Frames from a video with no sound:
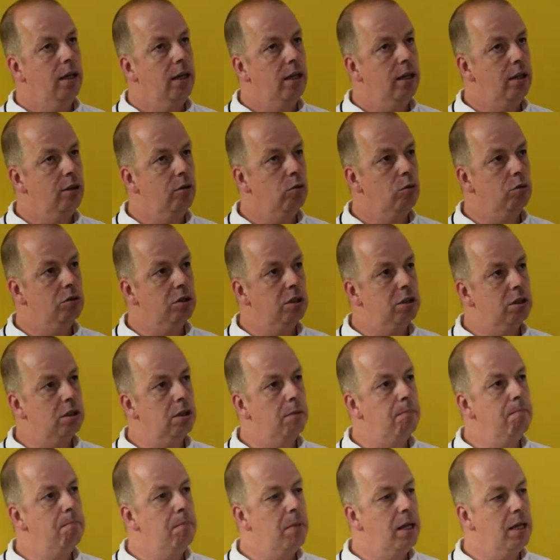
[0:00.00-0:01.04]
in order to
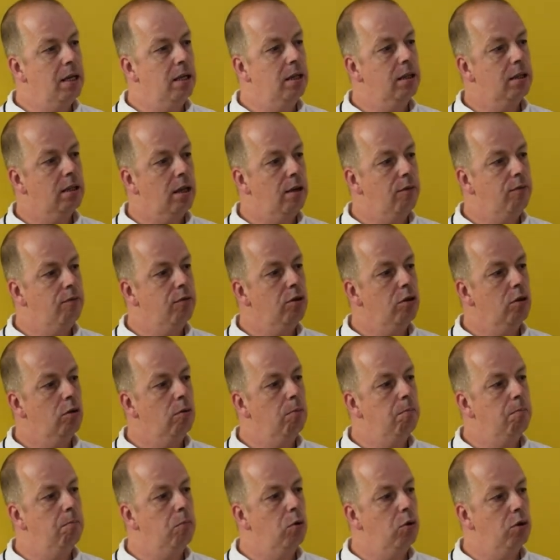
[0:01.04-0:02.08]
make their
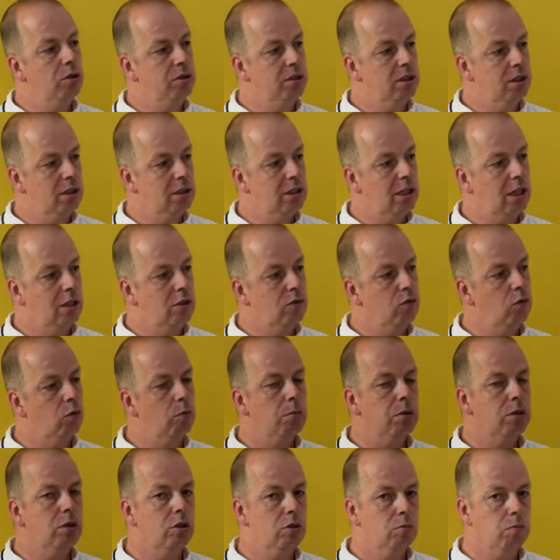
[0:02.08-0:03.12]
film more successful,
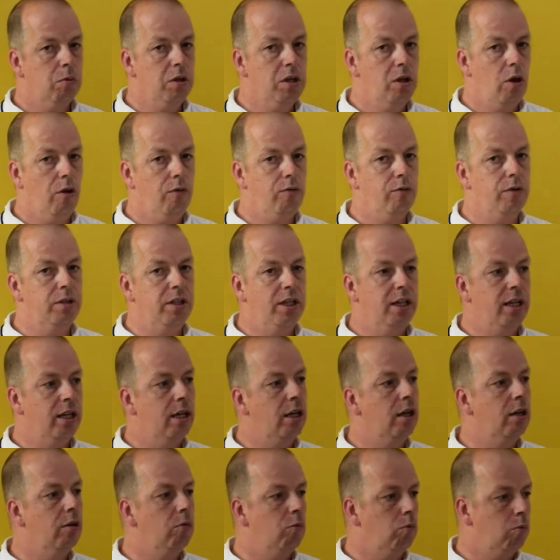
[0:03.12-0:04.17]
because we often
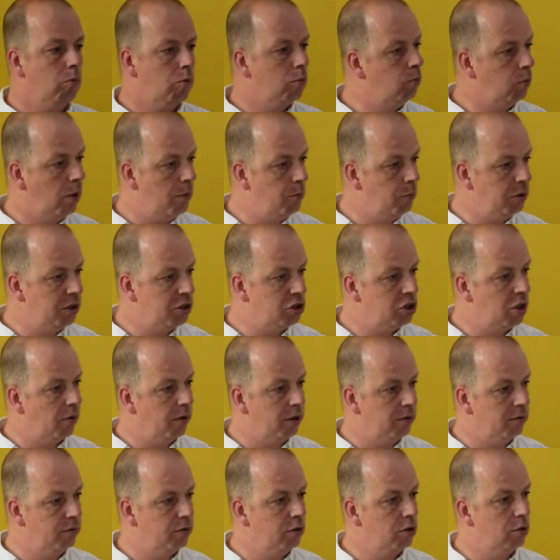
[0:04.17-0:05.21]
hear when we're
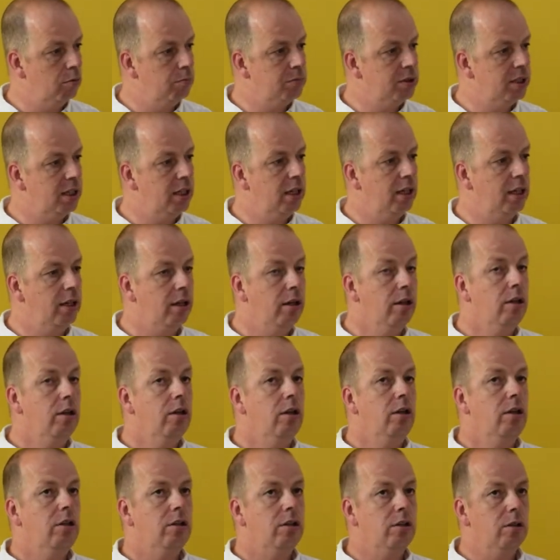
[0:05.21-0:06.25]
showing films here
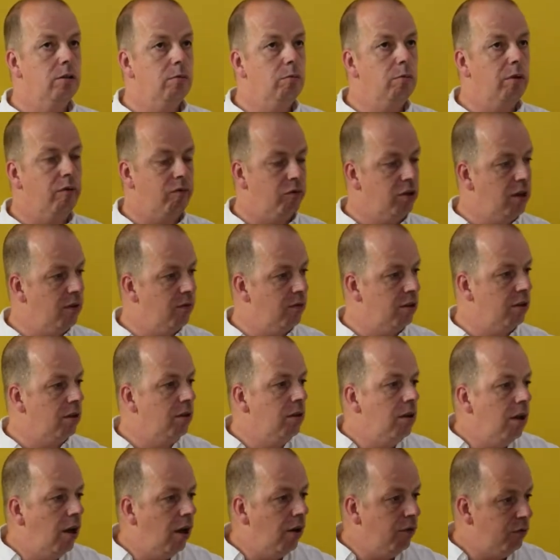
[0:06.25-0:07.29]
that we've given
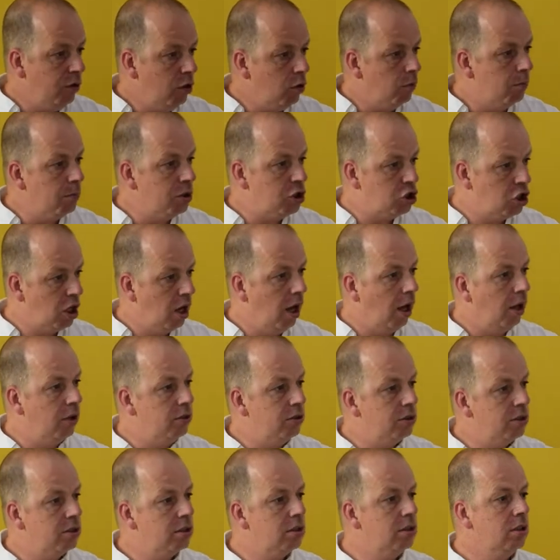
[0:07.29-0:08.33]
a film a
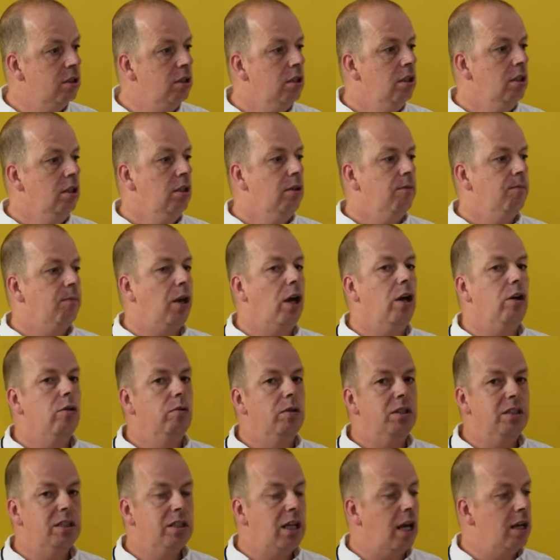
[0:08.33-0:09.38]
chance. Mm. I
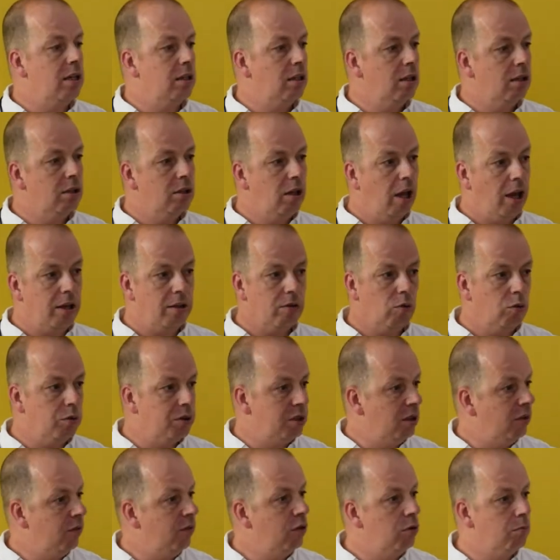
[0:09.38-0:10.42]
always say that like all
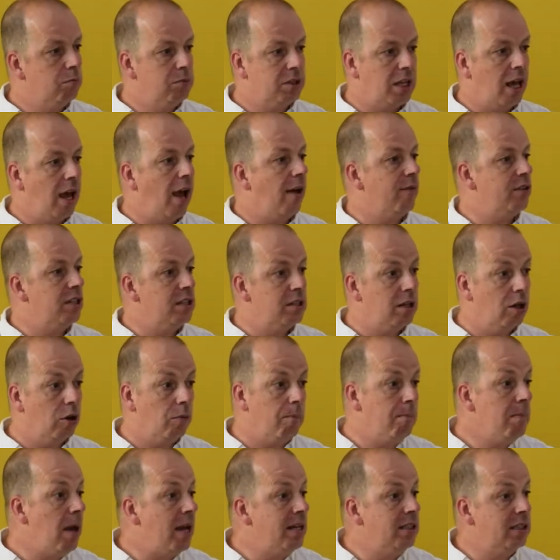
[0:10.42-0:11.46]
these films they have this
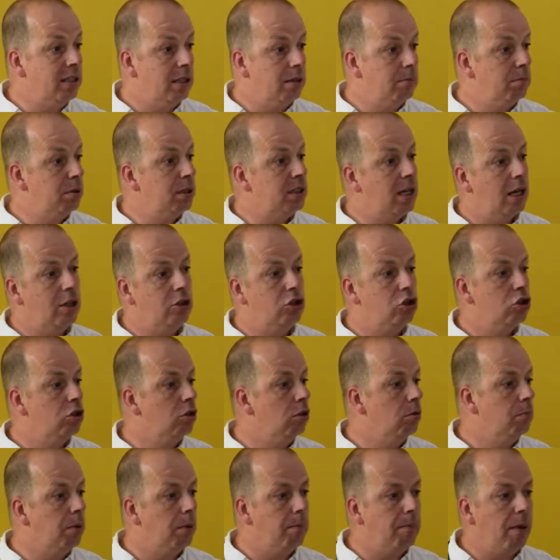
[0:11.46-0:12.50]
amazing
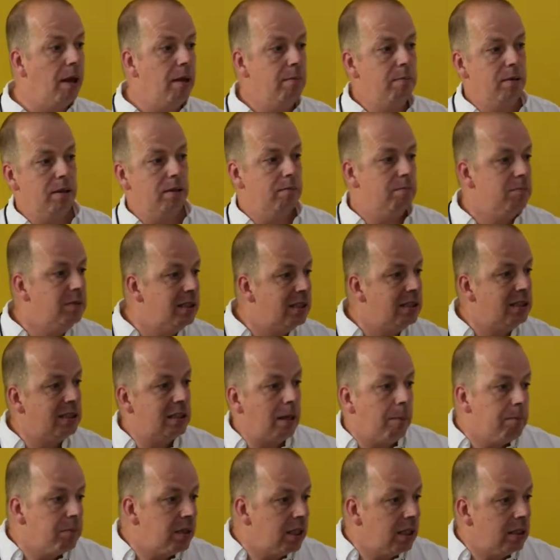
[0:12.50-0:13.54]
potential, but maybe
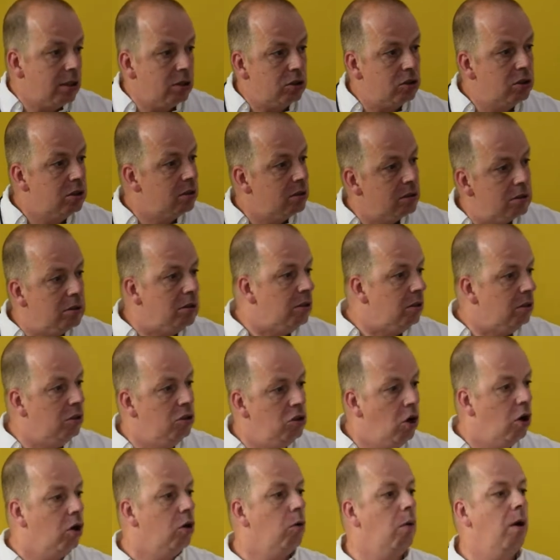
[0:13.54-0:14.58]
something's
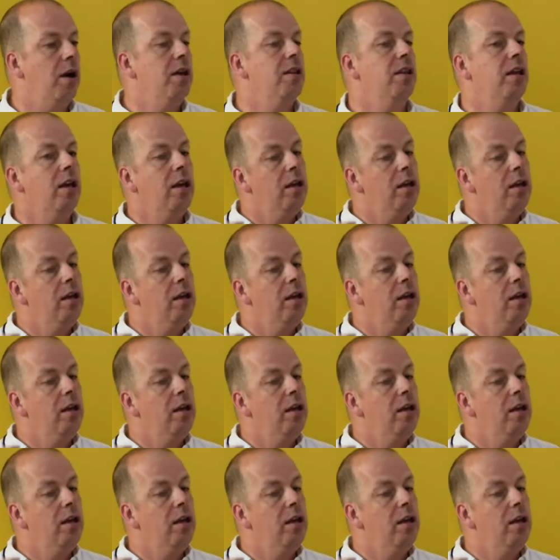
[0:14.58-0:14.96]
not quite.